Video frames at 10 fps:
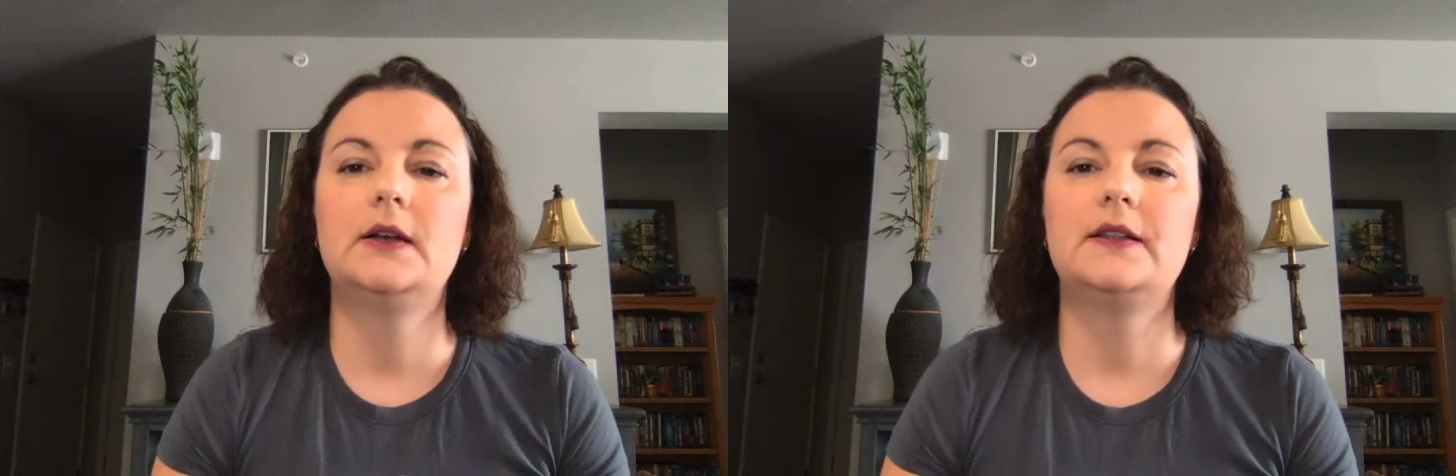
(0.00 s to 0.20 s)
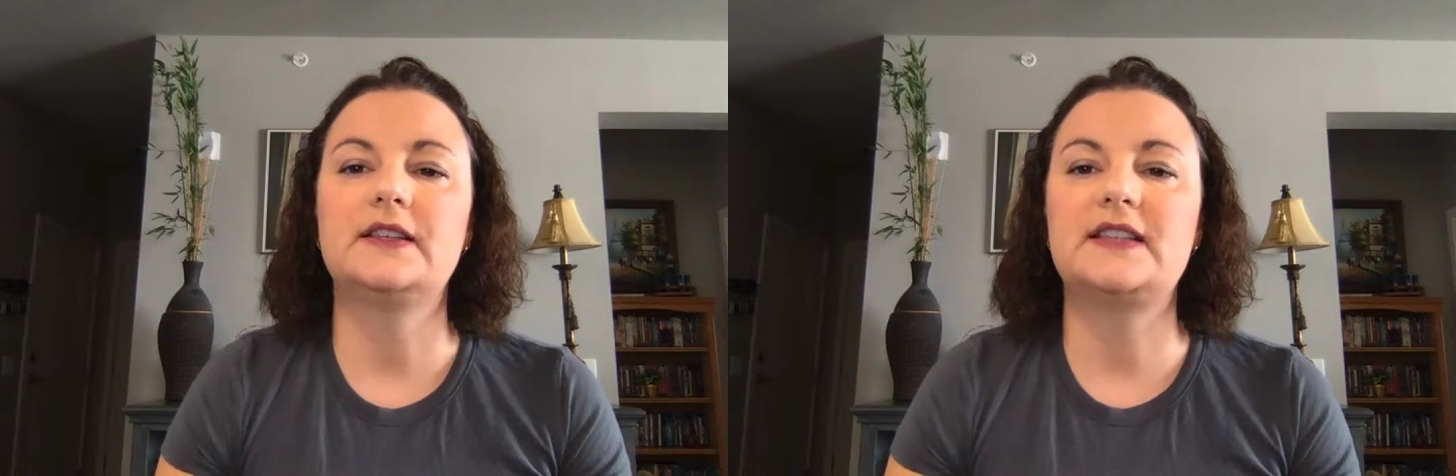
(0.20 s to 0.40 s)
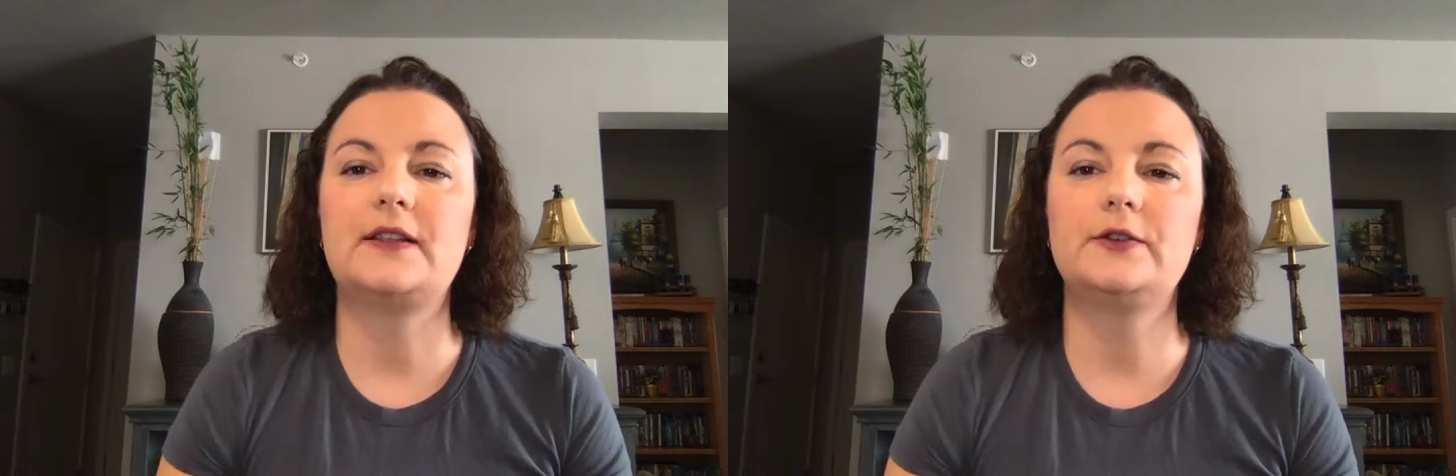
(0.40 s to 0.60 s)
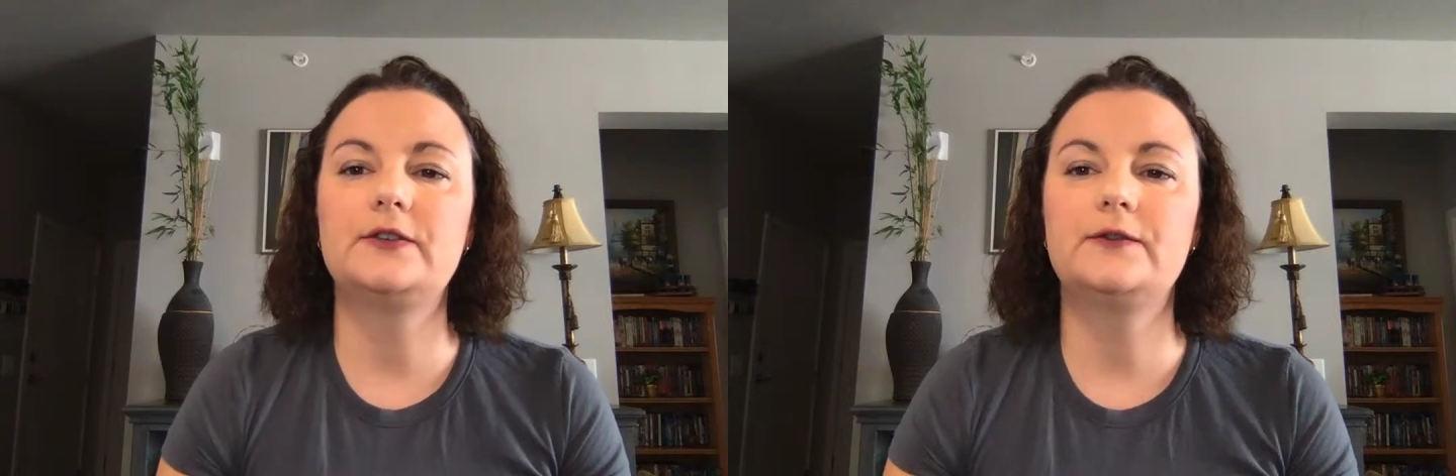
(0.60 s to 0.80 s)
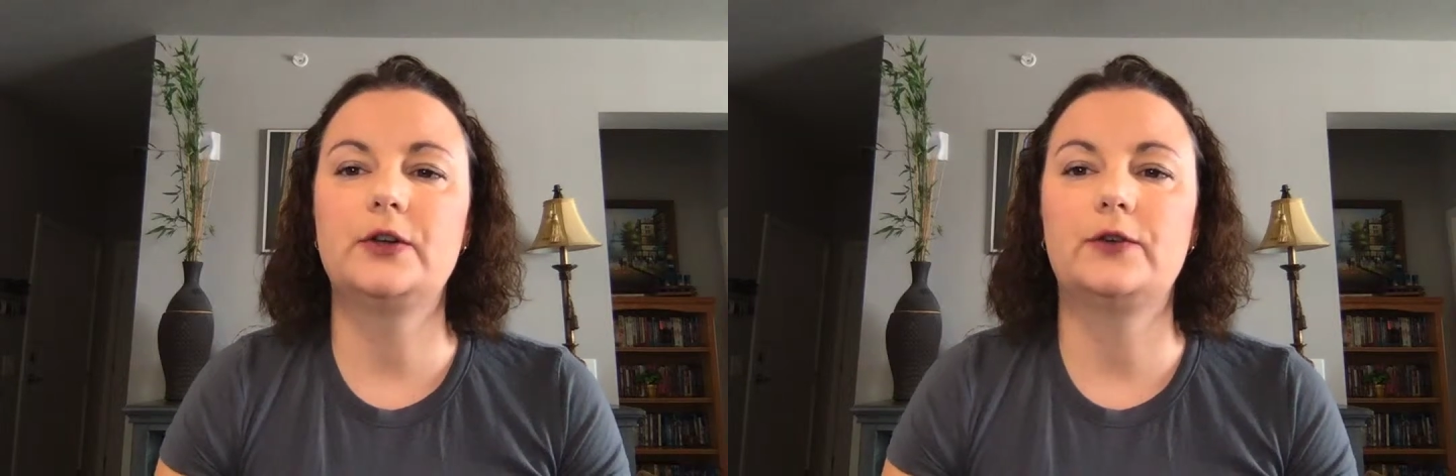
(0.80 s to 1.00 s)
The settlers
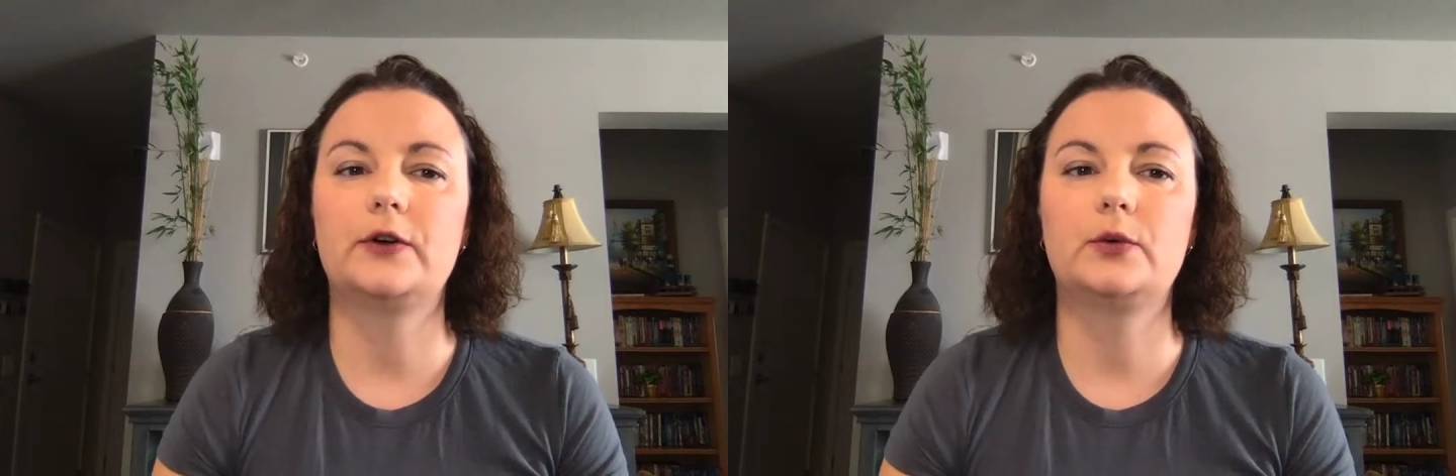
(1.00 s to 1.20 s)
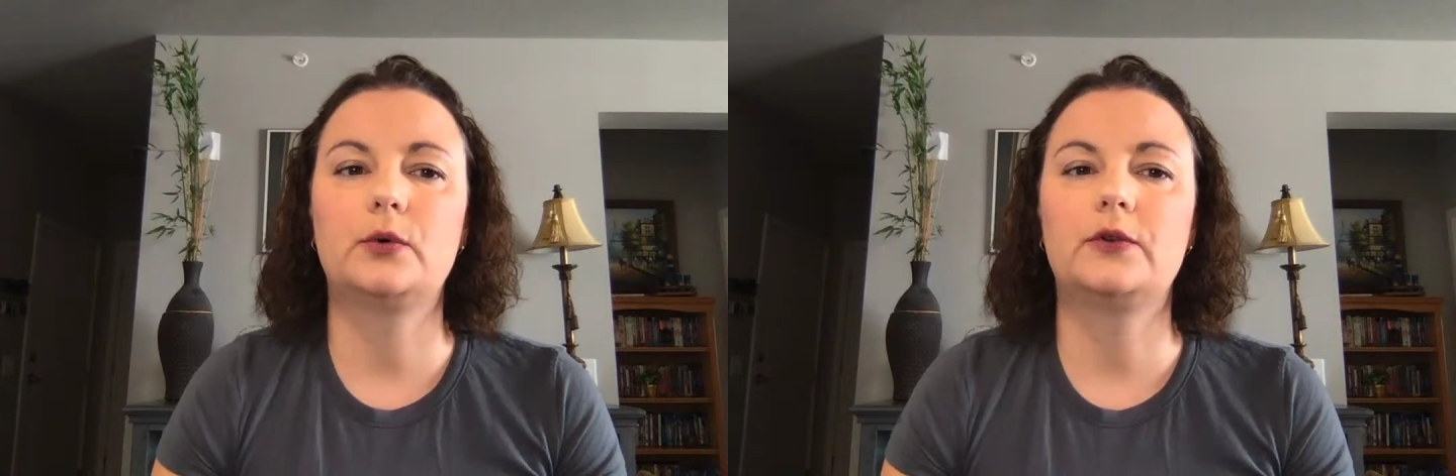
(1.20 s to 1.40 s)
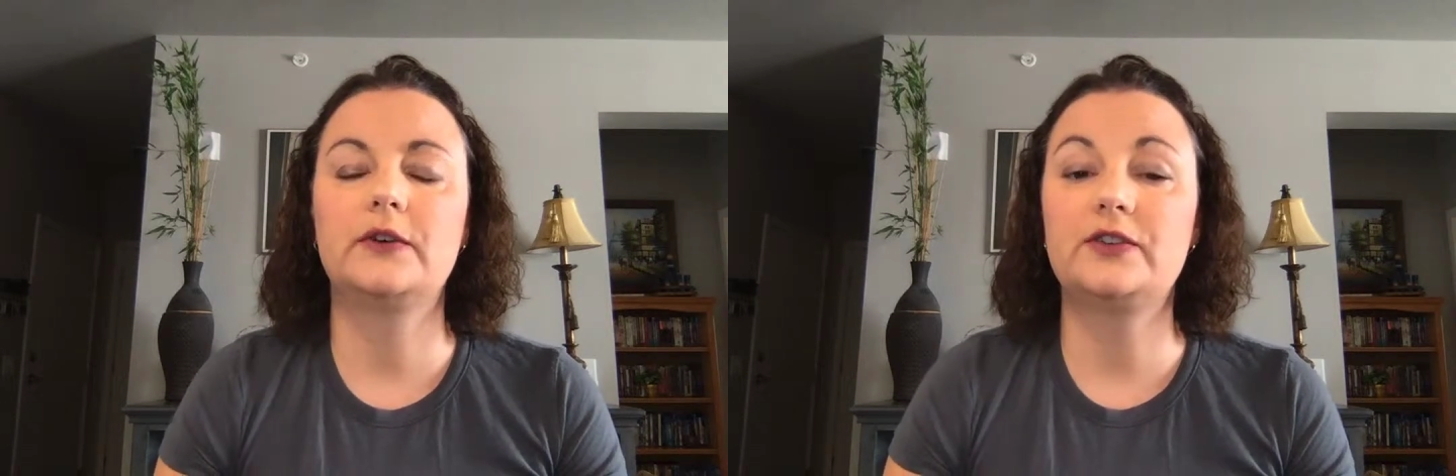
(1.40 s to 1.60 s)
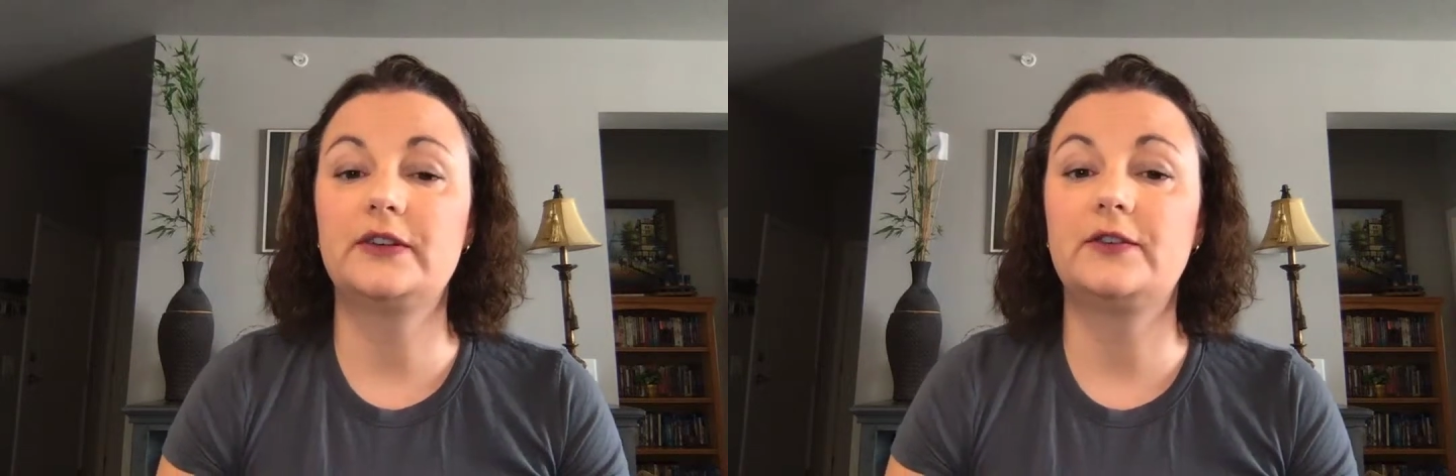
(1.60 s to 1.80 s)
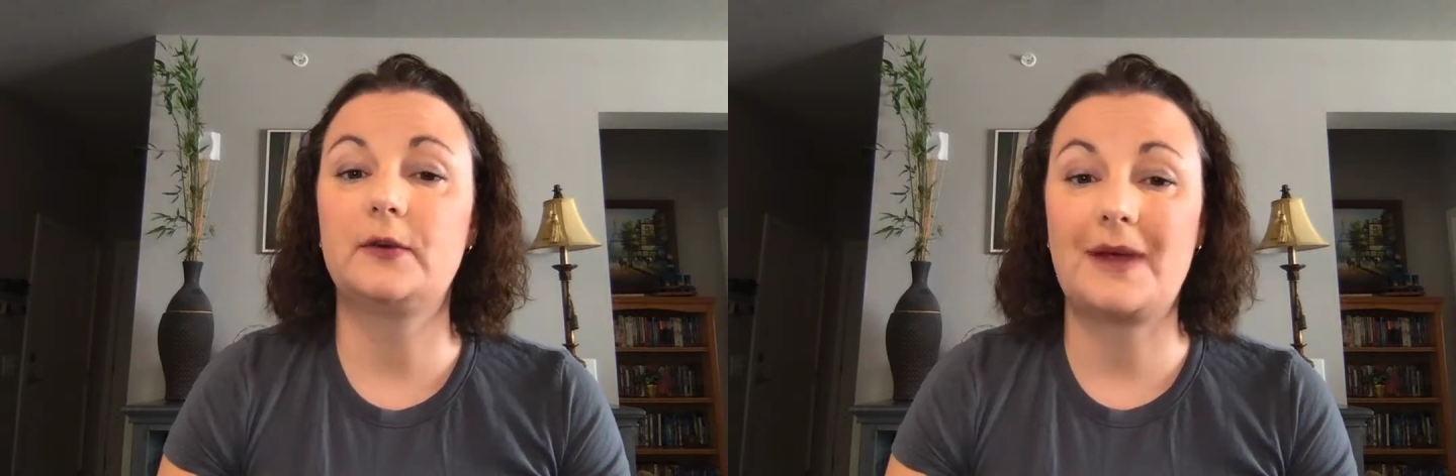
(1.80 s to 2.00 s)
of Dover were
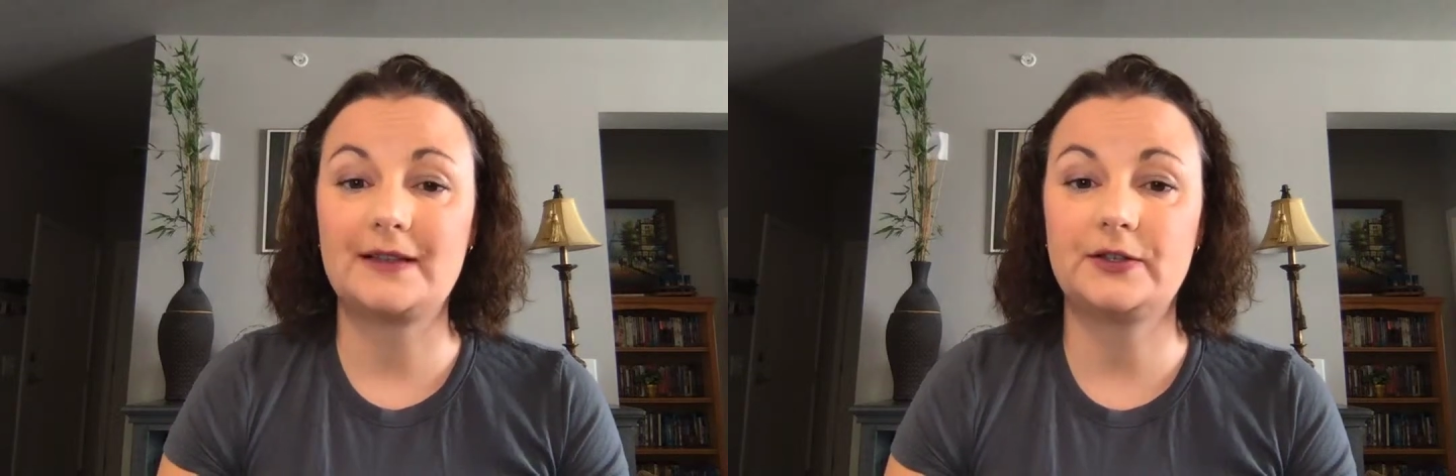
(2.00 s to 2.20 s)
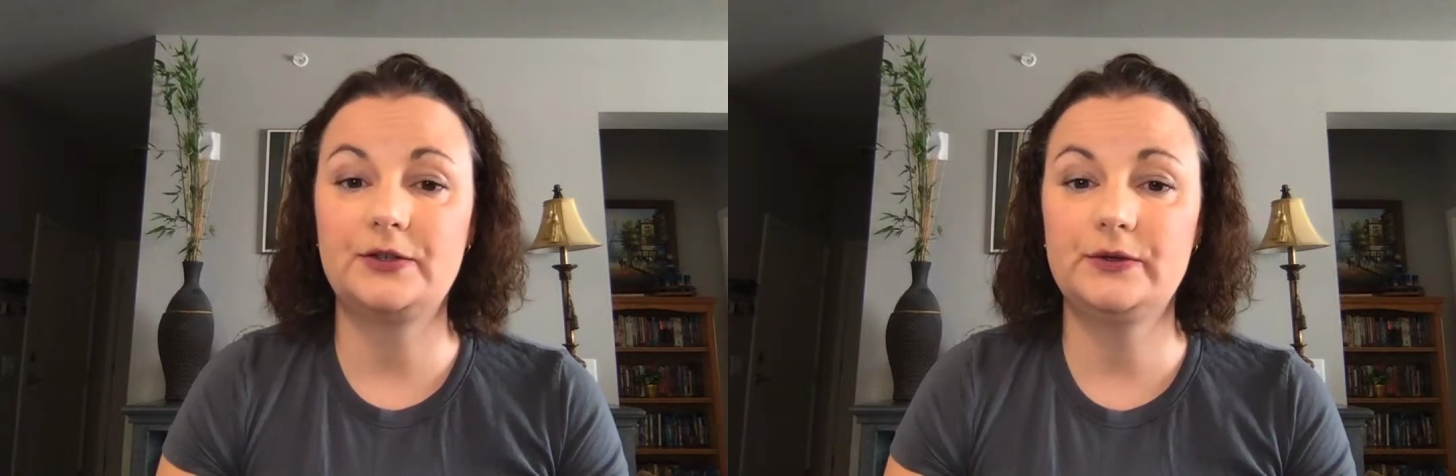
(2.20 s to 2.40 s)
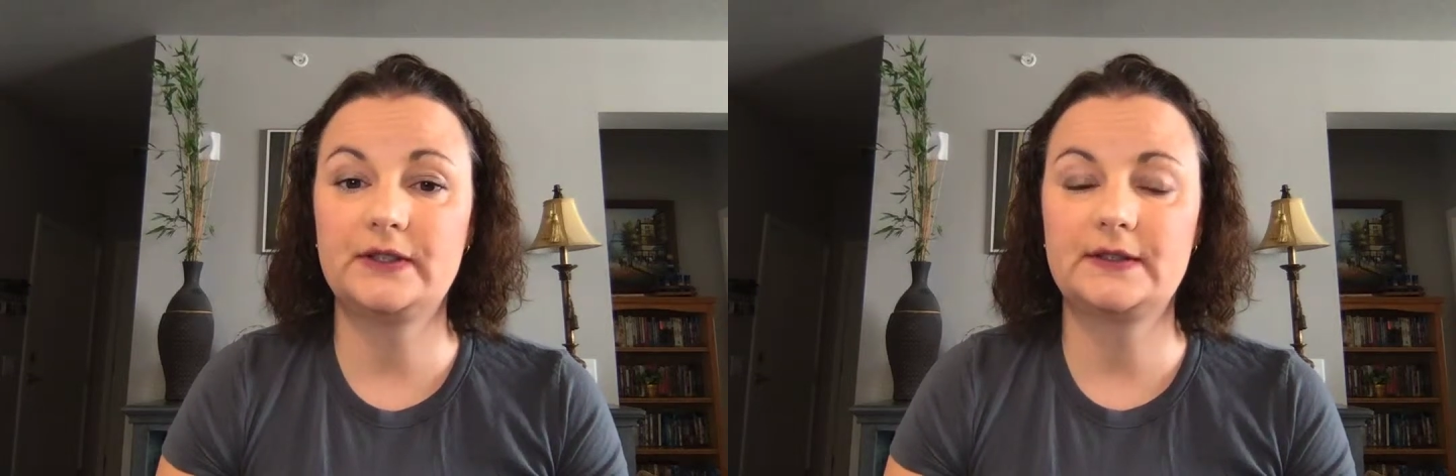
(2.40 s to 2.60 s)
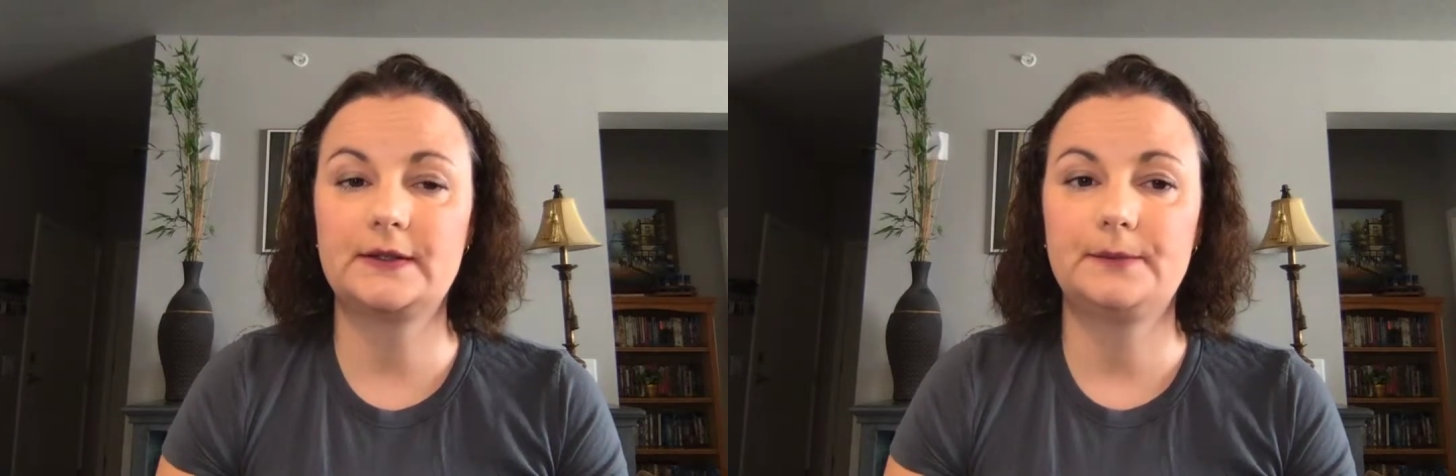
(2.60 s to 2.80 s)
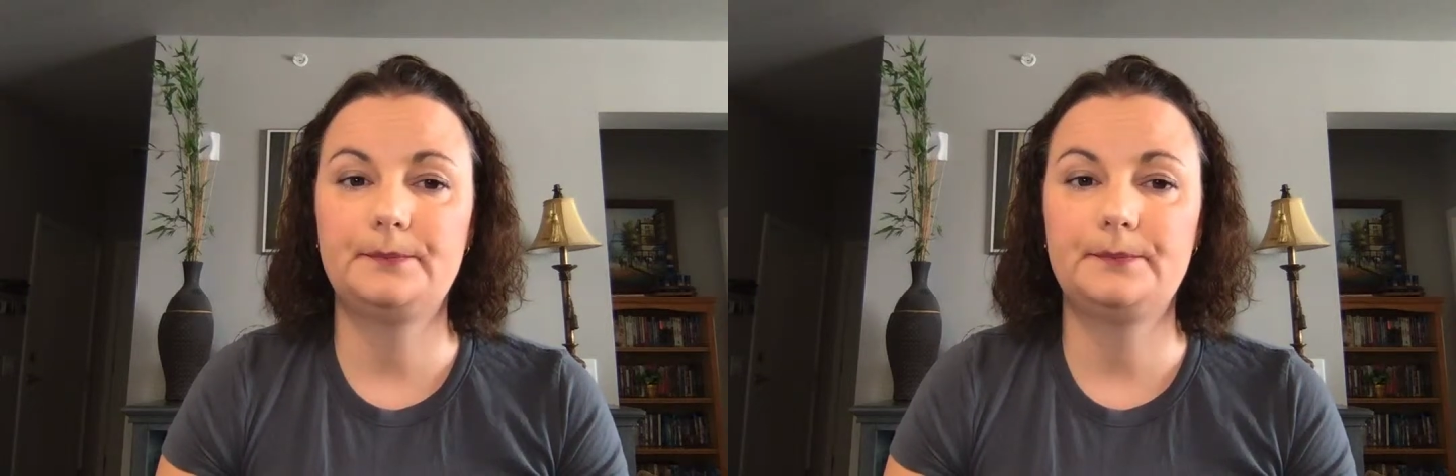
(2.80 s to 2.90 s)
originally from Massachusetts.